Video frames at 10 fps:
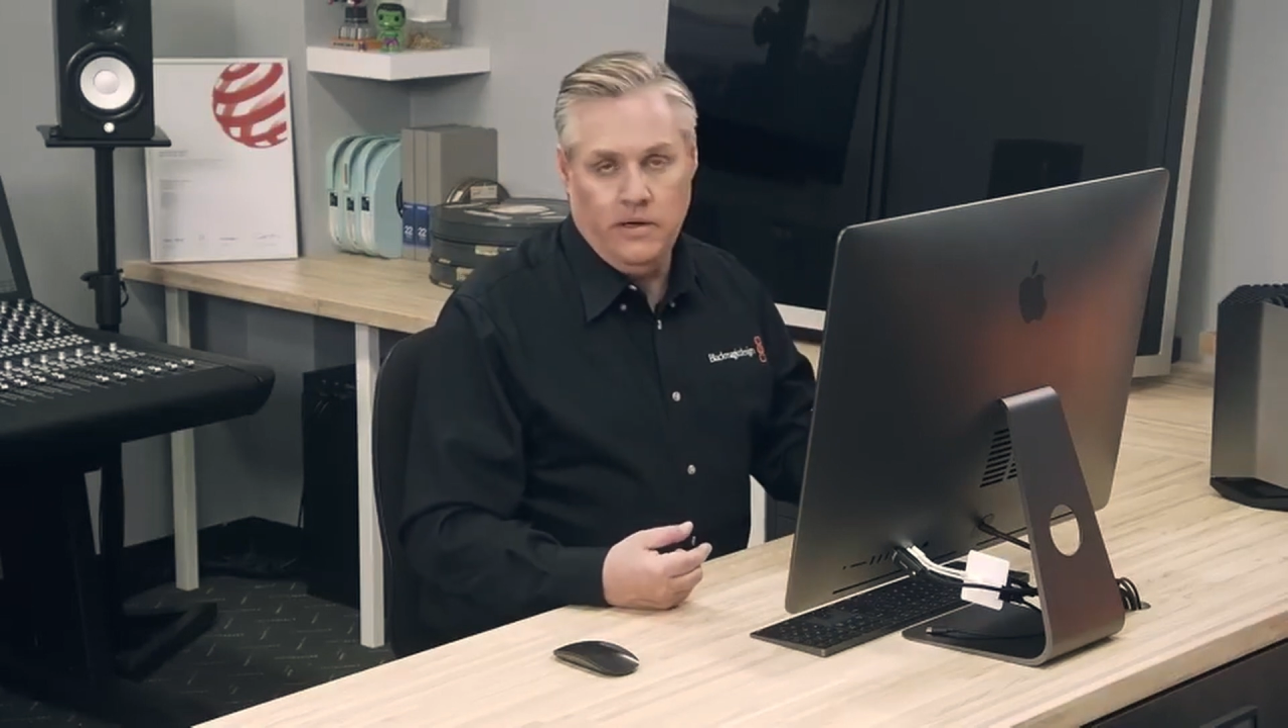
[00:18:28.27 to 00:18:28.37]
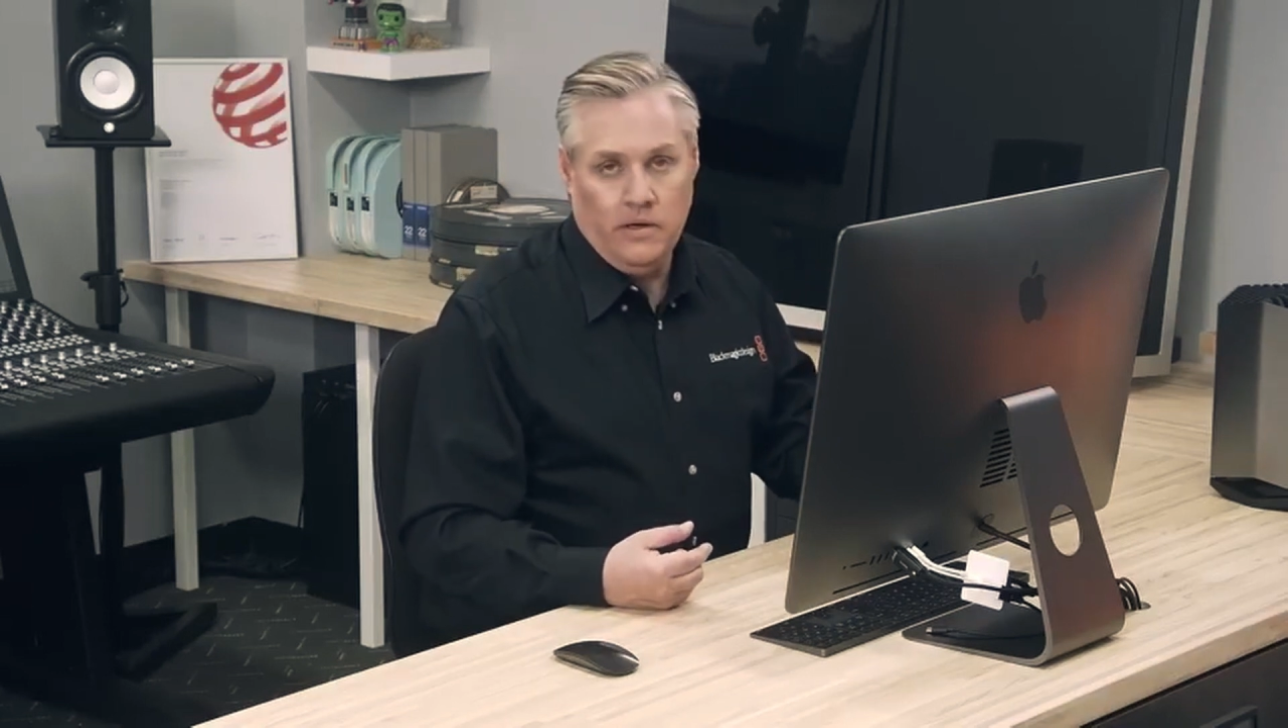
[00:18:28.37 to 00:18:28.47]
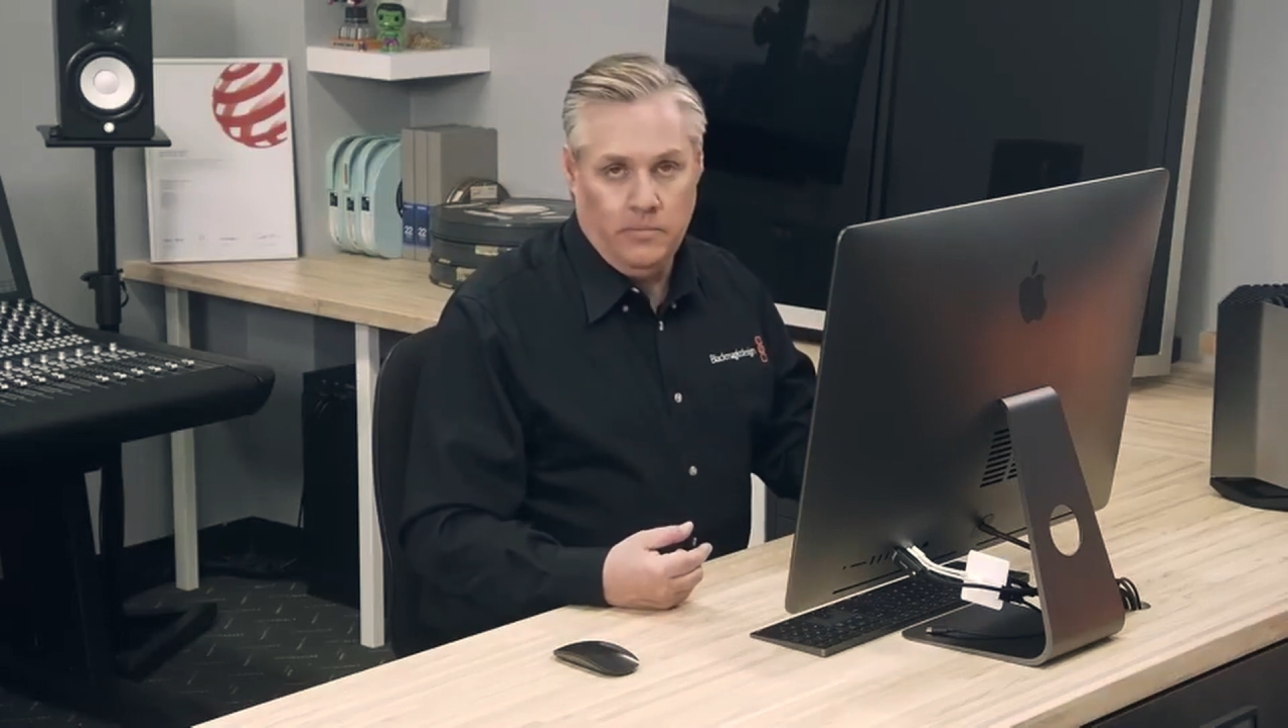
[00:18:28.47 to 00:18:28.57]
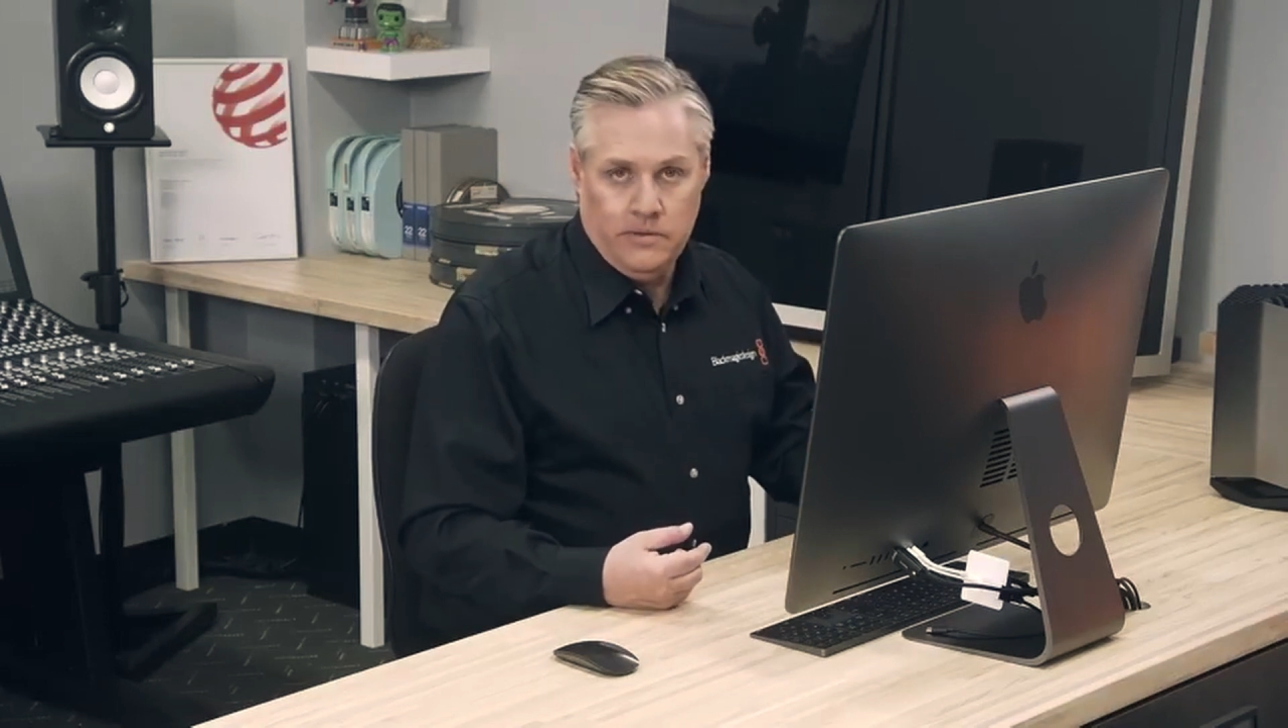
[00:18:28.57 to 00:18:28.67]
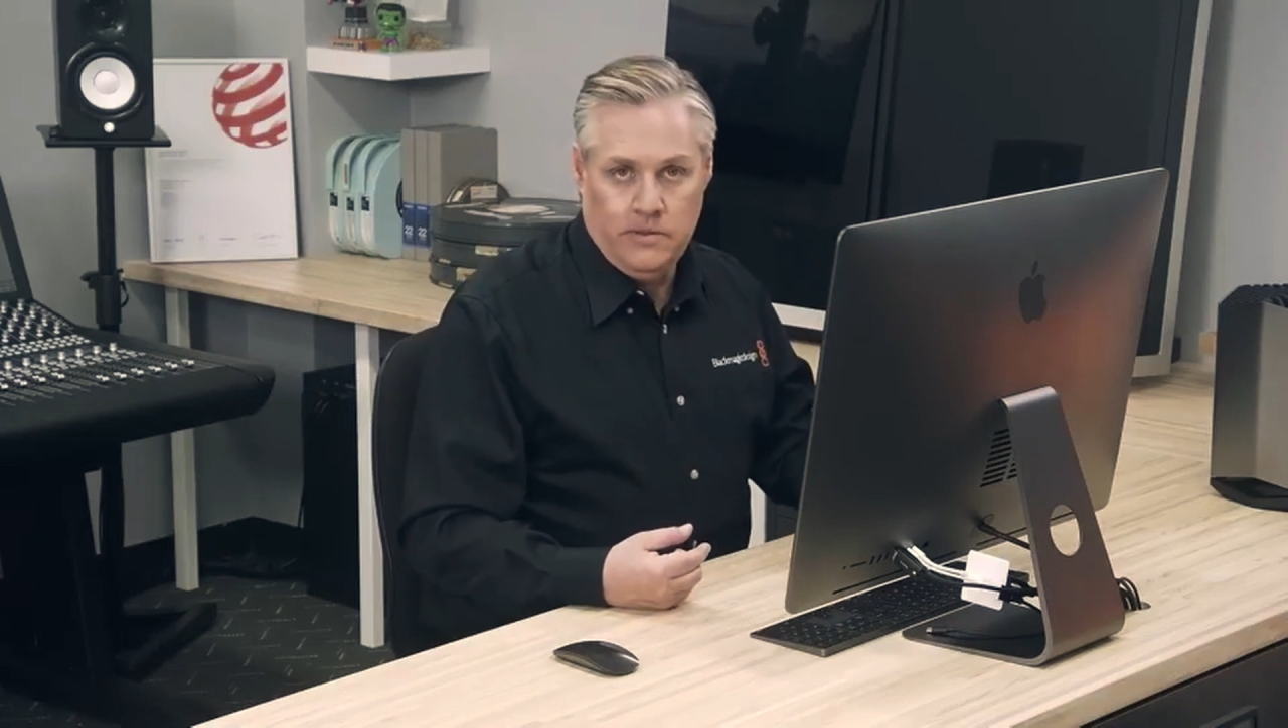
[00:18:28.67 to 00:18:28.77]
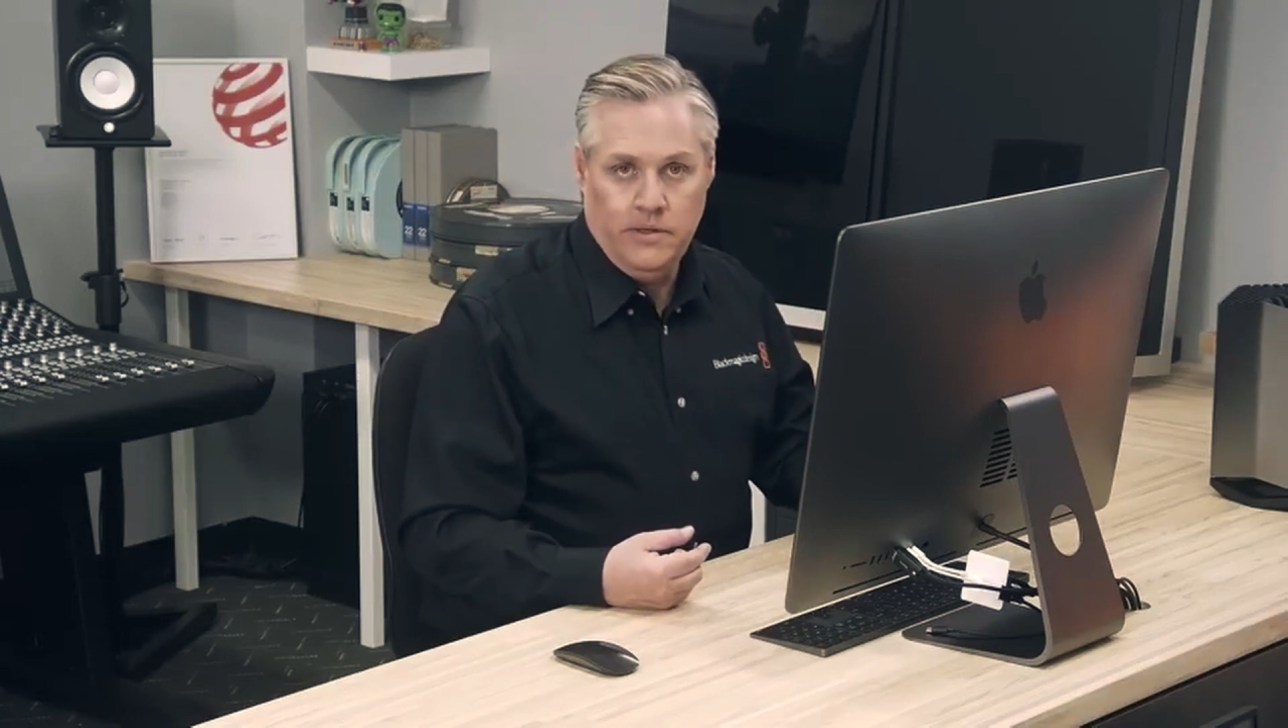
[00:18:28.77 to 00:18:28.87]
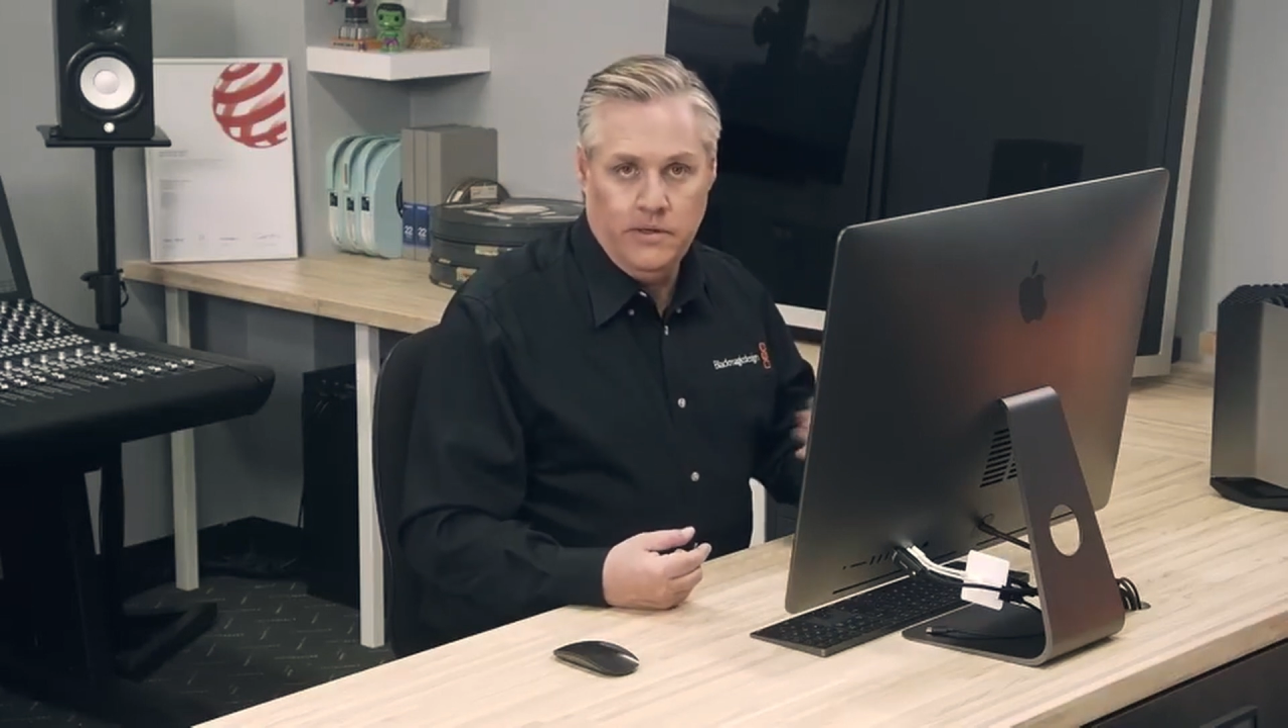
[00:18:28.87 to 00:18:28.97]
in a little bit so you